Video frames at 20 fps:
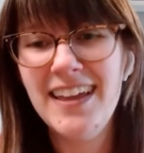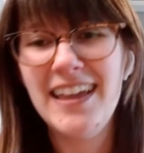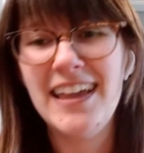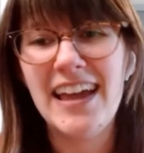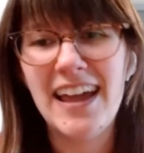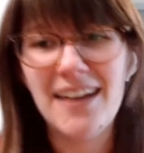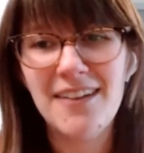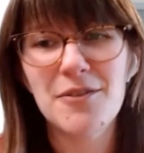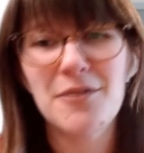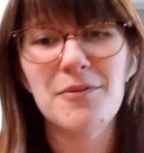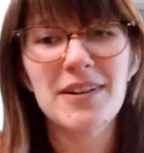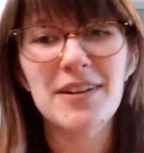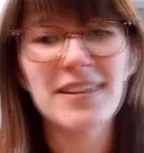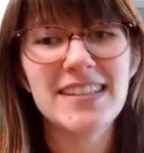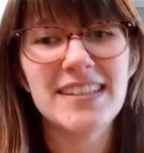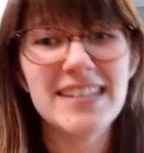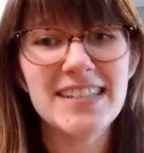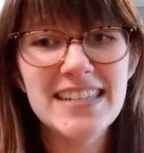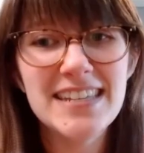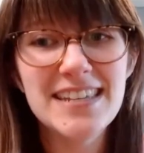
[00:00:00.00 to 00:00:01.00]
Everyone on
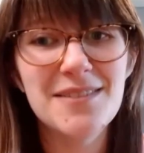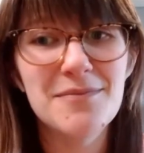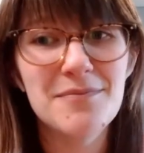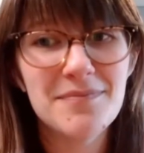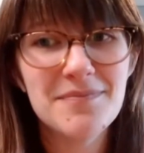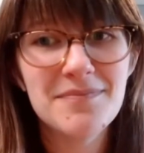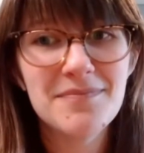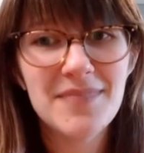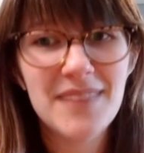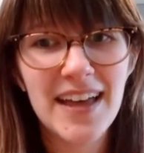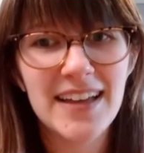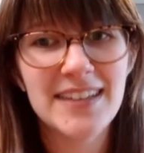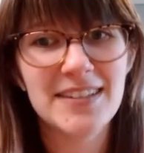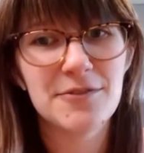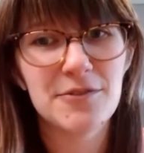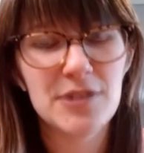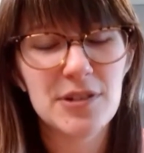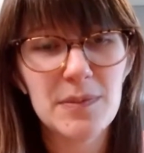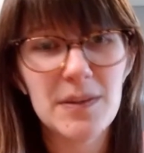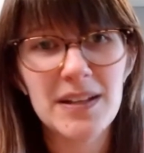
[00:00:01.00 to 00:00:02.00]
the team has
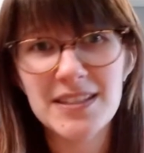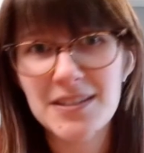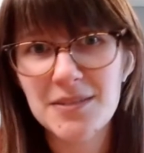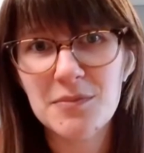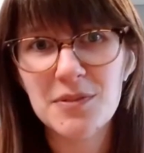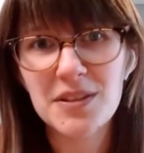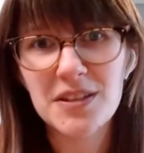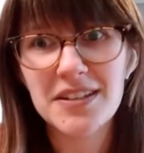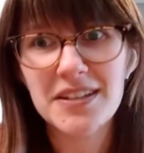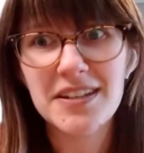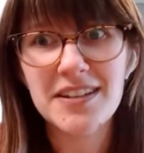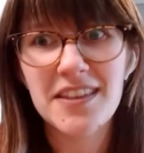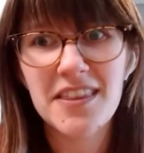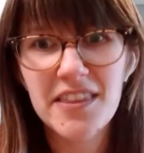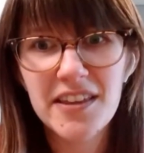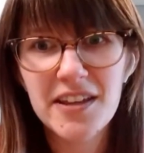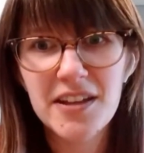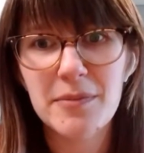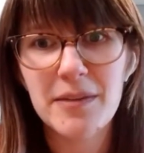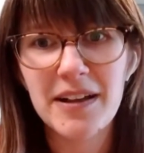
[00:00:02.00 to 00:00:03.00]
a responsibility to
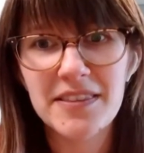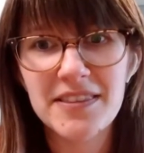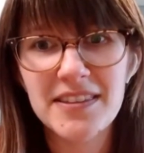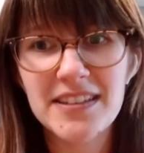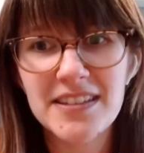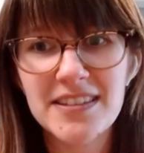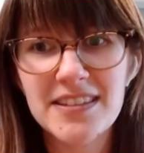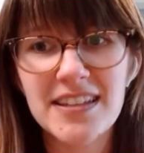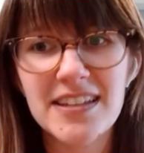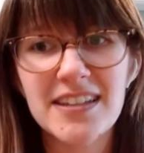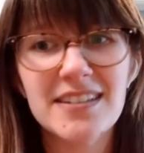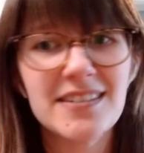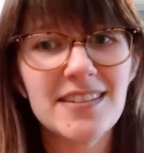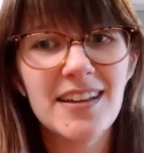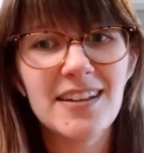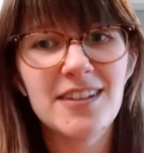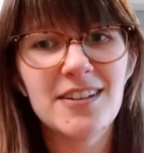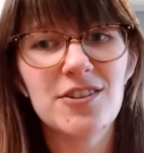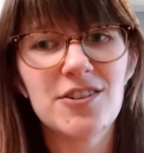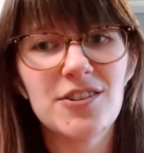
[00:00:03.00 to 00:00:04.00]
think about these things
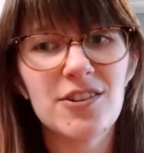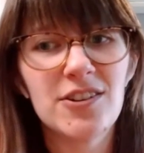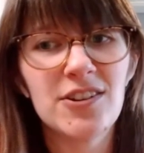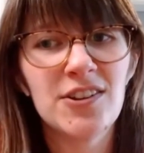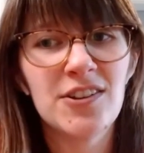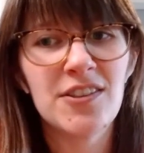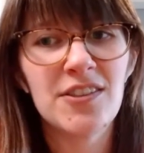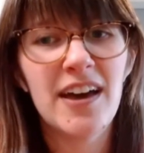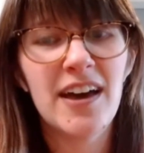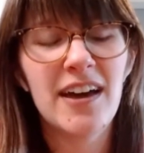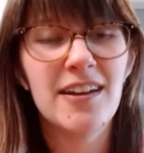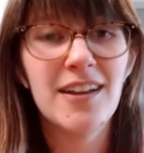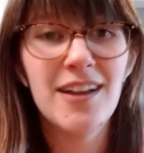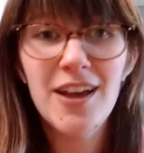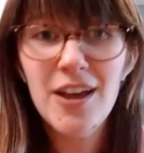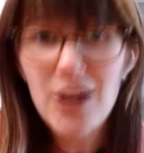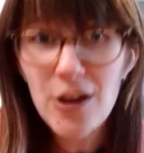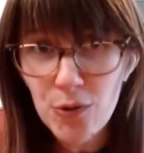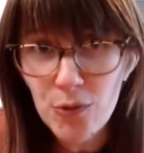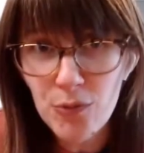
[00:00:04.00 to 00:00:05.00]
and ensure that
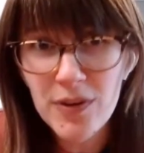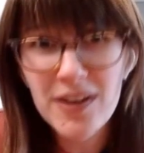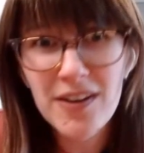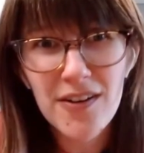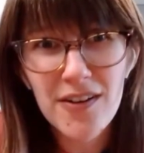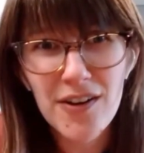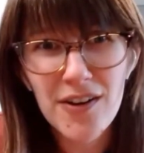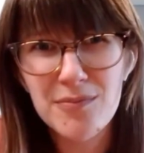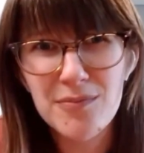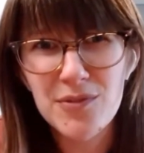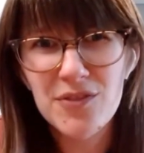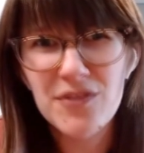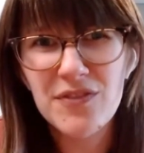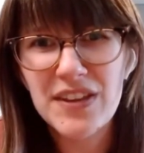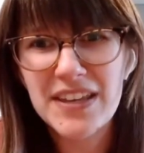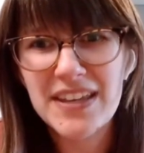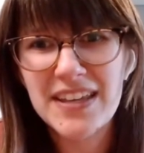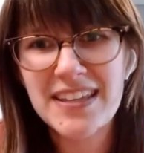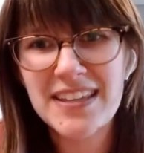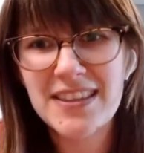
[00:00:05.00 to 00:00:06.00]
we are all
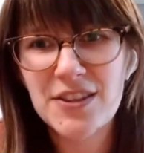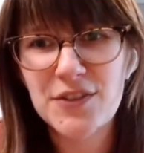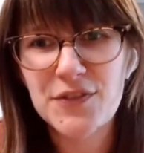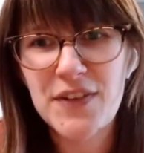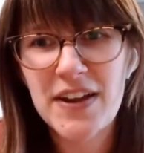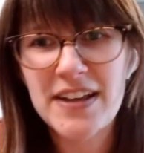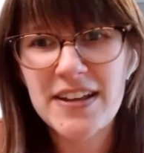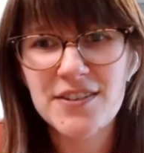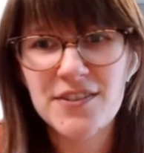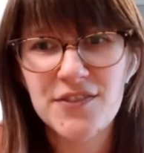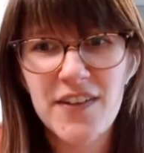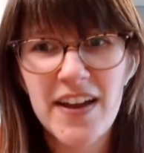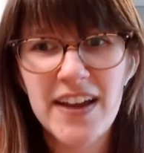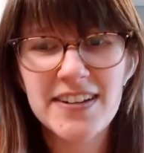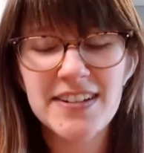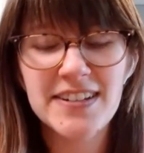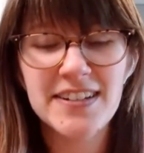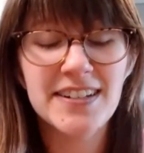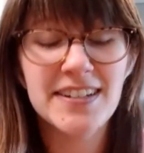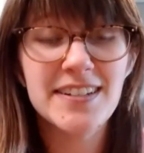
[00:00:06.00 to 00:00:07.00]
moving in the right
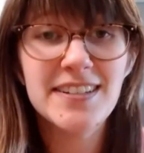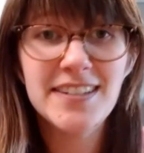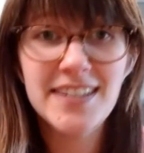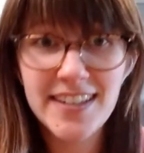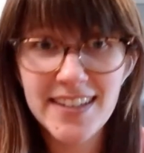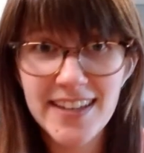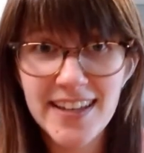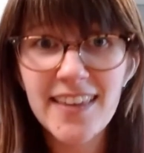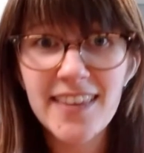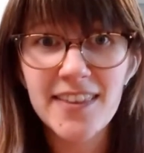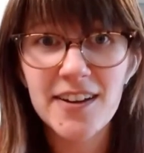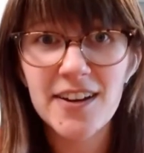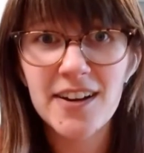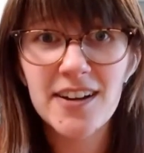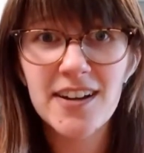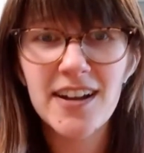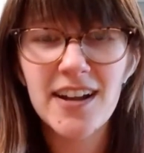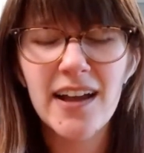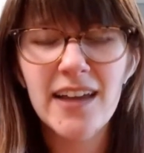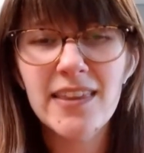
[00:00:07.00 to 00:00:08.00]
direction
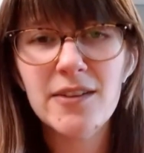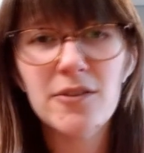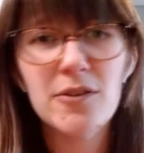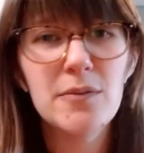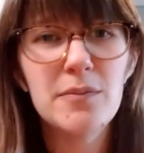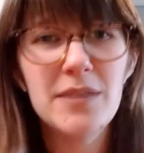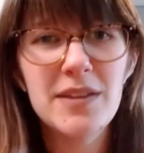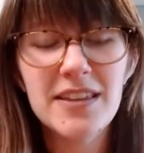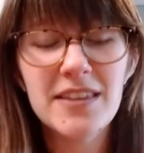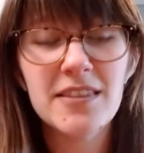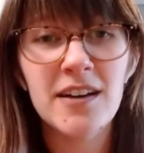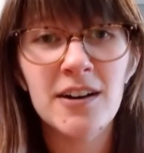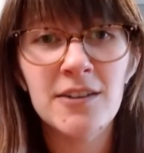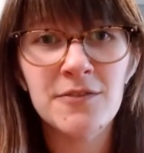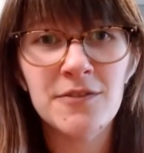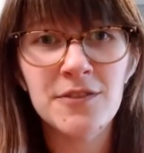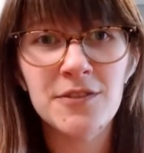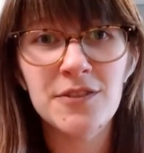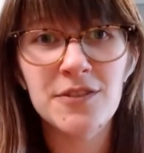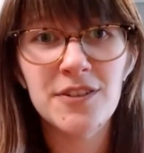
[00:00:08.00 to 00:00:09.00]
together, and that we're being
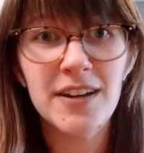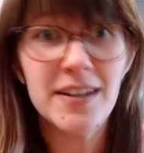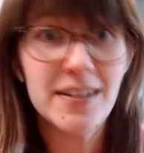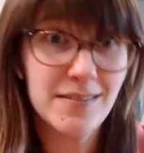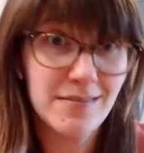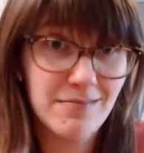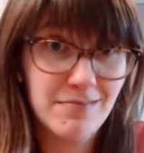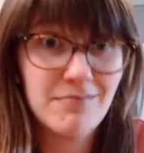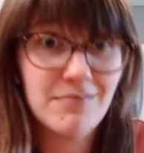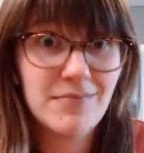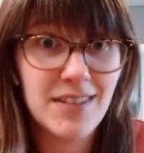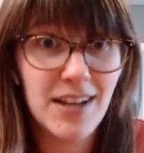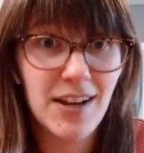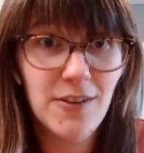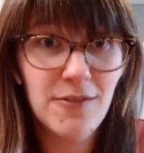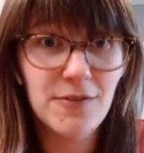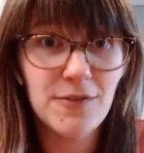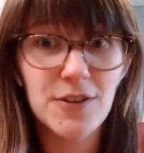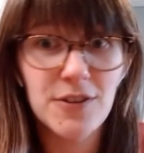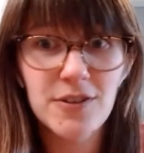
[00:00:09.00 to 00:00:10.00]
thoughtful and
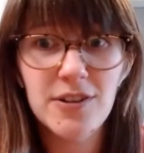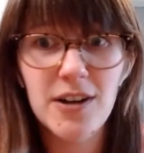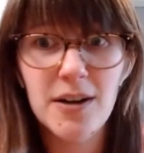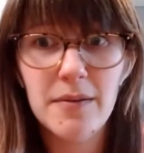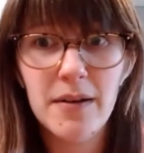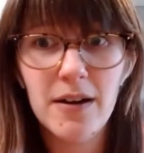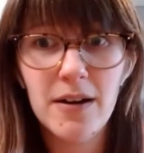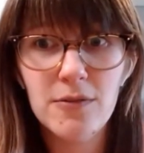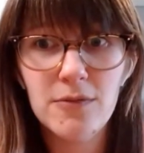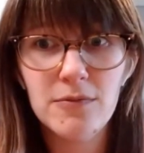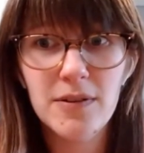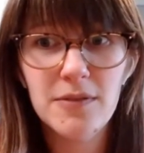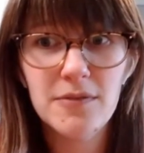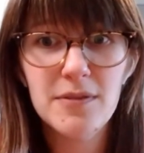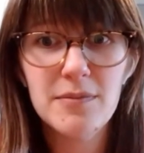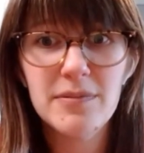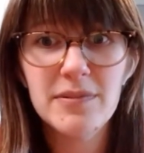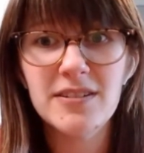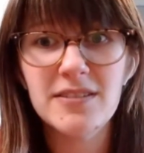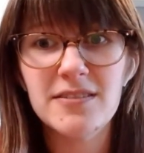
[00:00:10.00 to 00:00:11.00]
careful about what
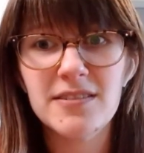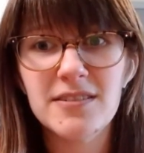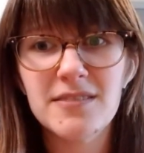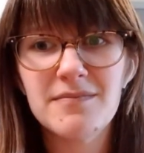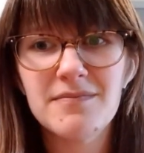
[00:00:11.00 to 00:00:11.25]
we build.